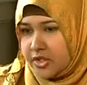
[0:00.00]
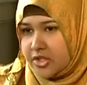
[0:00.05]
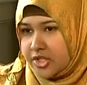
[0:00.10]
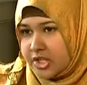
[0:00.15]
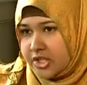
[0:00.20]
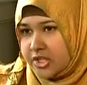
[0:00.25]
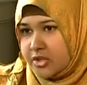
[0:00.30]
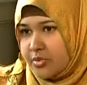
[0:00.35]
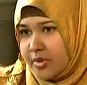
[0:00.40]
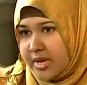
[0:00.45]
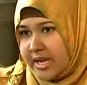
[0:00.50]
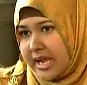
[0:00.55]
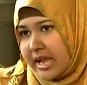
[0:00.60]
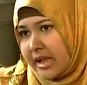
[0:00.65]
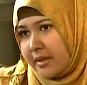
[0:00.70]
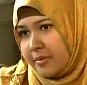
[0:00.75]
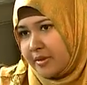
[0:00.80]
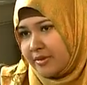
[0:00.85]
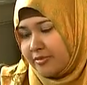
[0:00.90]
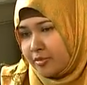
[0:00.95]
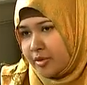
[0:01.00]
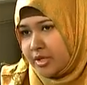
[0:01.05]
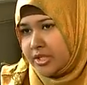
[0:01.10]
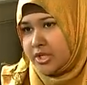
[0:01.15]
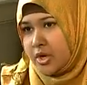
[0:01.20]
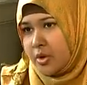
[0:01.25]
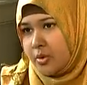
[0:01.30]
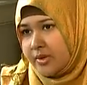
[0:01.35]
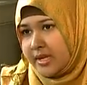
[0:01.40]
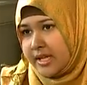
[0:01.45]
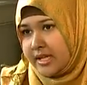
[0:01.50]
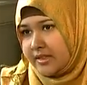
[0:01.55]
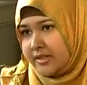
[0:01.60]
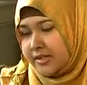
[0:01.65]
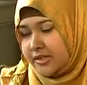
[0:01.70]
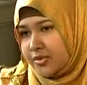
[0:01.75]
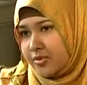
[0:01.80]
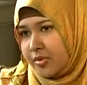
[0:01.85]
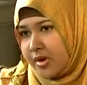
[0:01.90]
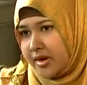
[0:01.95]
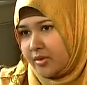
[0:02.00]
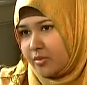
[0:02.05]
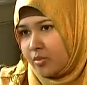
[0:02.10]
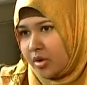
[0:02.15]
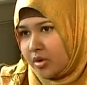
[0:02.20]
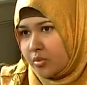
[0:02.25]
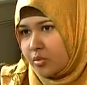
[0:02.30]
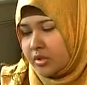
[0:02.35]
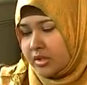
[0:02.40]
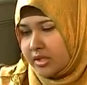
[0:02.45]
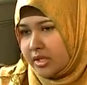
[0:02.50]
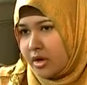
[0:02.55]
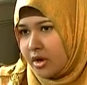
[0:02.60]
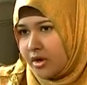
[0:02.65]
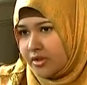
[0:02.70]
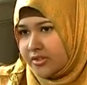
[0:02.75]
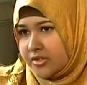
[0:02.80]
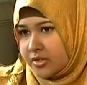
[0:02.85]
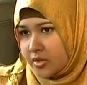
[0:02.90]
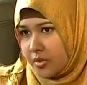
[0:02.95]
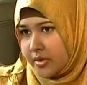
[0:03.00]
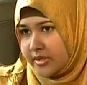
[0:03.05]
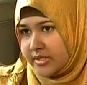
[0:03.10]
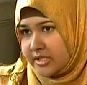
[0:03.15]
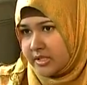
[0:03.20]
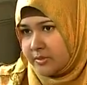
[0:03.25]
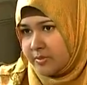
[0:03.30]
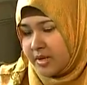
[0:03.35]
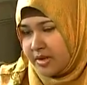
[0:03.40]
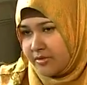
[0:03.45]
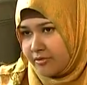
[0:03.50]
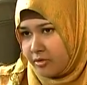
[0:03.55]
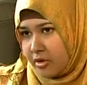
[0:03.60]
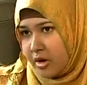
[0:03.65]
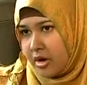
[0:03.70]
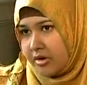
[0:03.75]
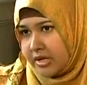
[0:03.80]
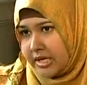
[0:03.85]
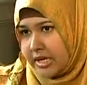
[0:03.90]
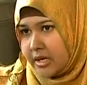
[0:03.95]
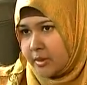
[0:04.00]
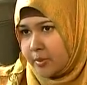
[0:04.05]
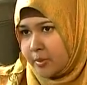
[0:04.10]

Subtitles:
So just to recap, if we don't get this right, what will the consequences be for our young